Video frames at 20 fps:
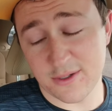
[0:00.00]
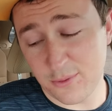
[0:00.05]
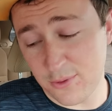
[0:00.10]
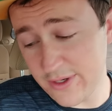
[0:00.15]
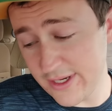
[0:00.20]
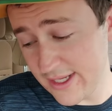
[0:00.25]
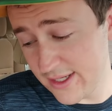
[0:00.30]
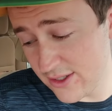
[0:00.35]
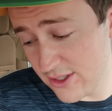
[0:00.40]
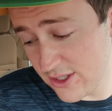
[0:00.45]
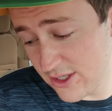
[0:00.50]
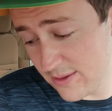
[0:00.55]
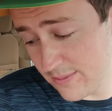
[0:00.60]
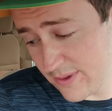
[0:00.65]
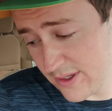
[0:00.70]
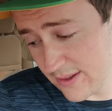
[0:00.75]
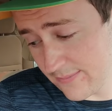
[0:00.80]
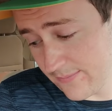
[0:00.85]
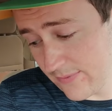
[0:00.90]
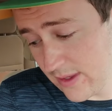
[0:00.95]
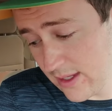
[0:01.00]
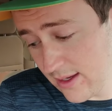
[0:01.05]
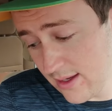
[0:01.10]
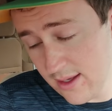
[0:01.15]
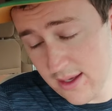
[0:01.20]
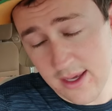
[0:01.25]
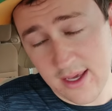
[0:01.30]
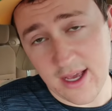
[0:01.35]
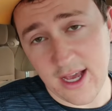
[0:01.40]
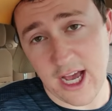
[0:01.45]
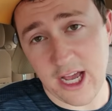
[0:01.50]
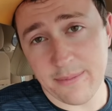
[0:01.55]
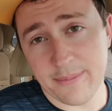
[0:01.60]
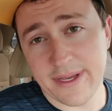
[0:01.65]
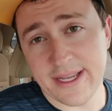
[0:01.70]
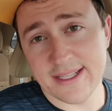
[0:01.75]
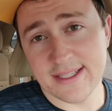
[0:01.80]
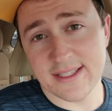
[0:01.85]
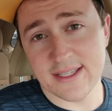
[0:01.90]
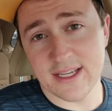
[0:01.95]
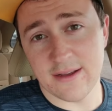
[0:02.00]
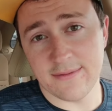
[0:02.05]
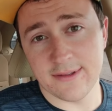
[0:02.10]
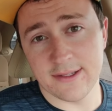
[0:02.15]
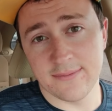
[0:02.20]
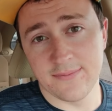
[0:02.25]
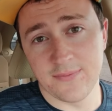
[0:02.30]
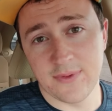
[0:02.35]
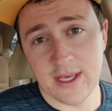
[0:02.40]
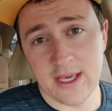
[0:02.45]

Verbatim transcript: 20 in shipping. I paid $7.